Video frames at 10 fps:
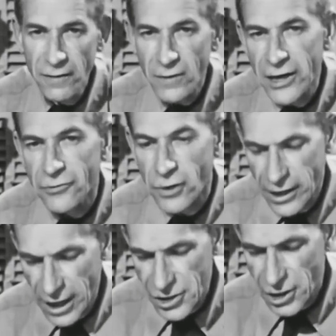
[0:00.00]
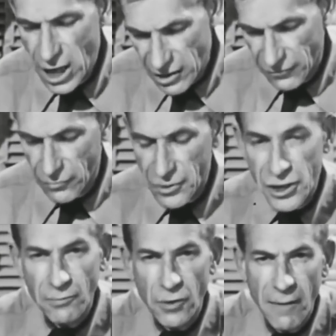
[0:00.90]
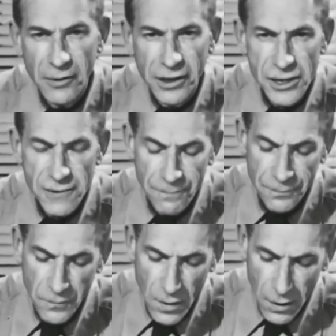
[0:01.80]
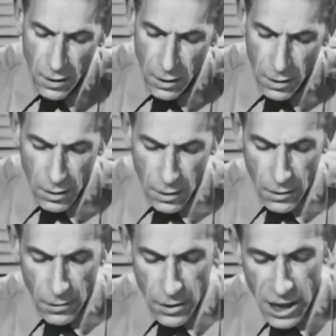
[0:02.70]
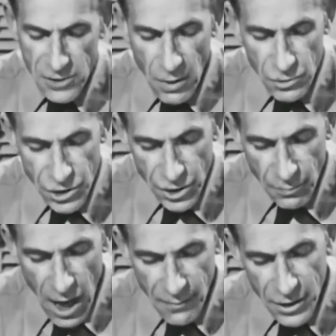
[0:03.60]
Sodium nitrate has a lot of interesting properties. It has most of the